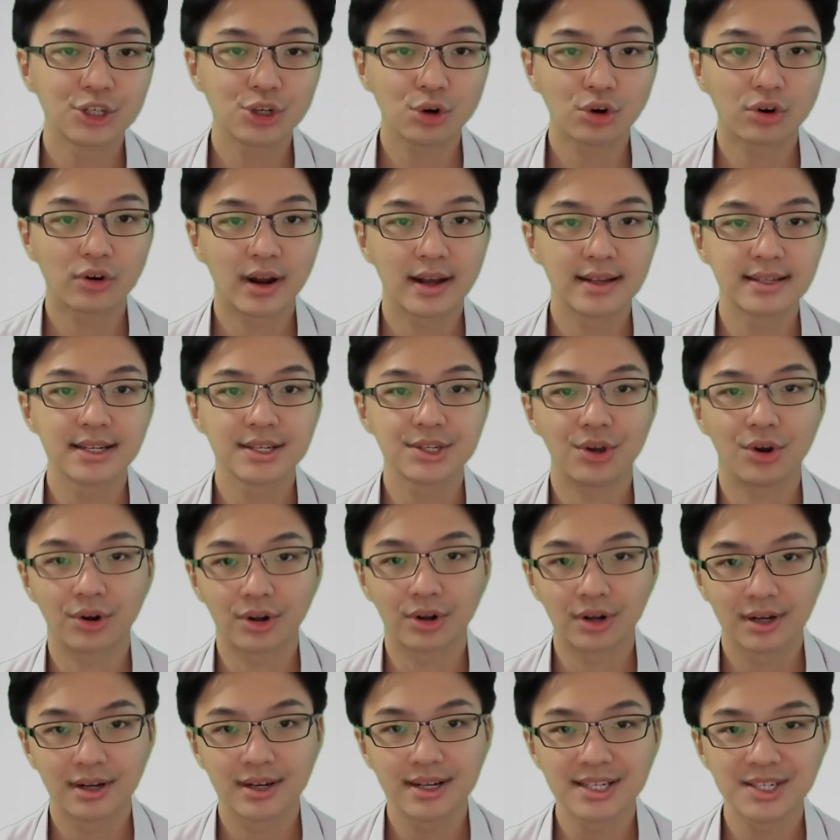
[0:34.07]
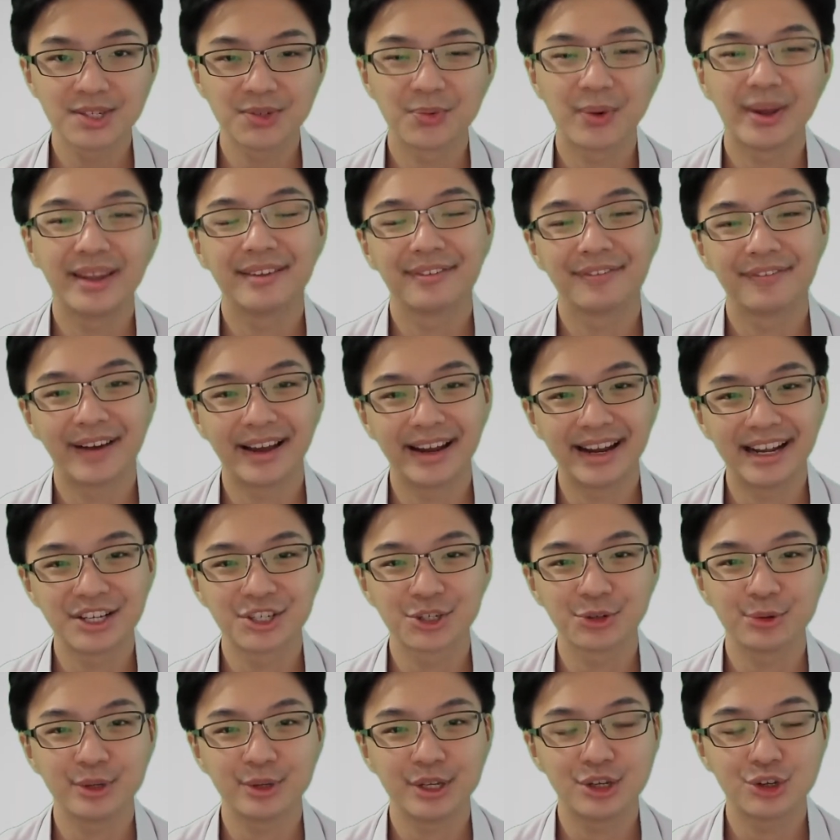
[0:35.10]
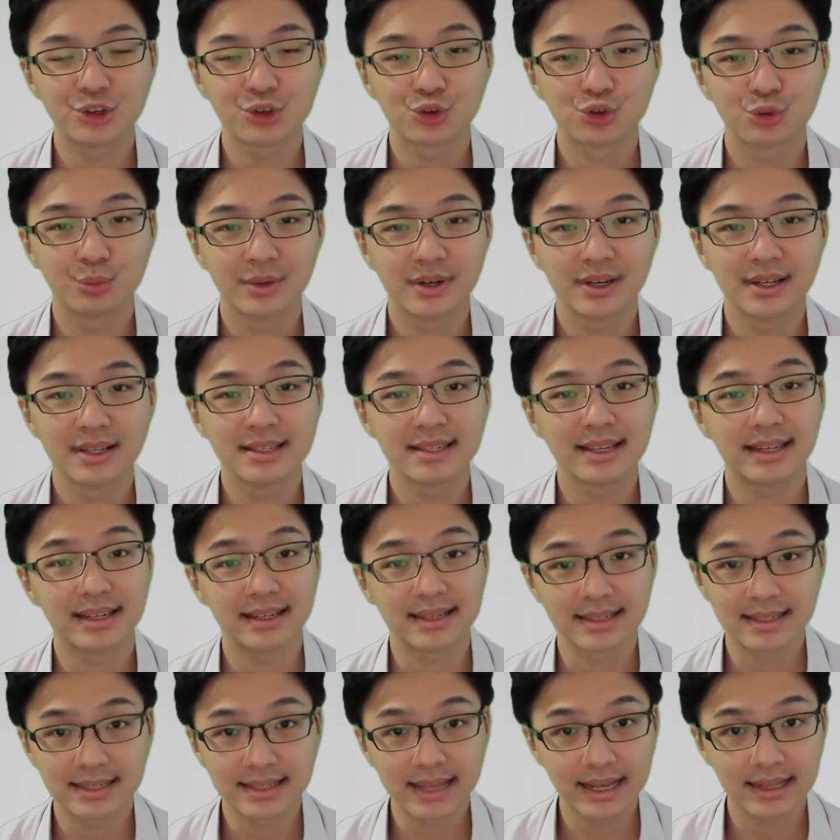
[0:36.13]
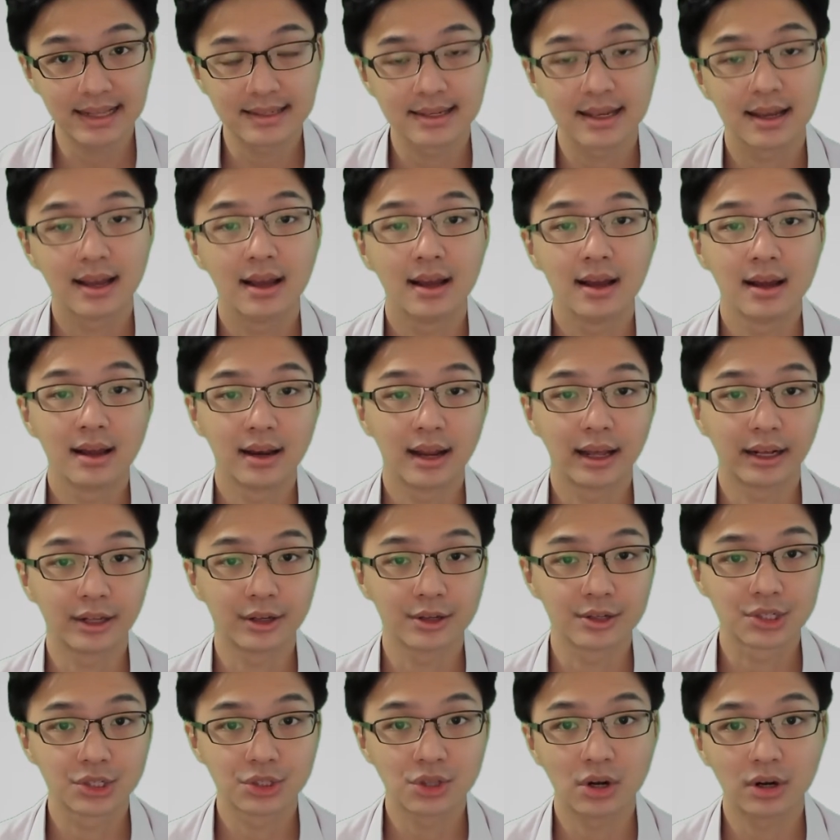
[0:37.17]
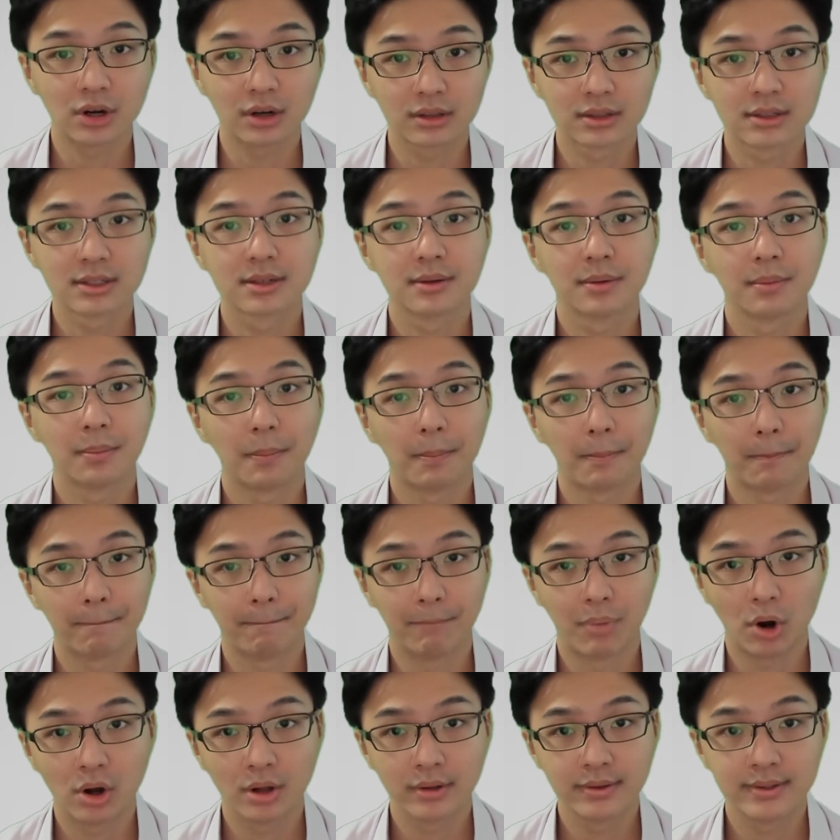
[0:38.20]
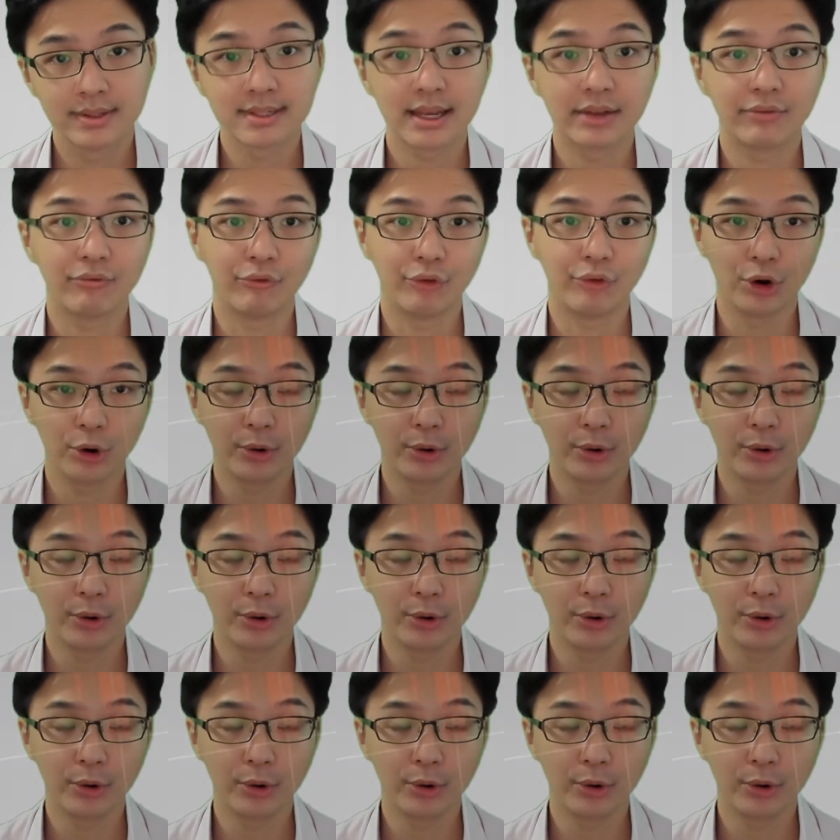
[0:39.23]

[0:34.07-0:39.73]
crisis occurs when the financial instruments and assets like your stocks, bonds, and real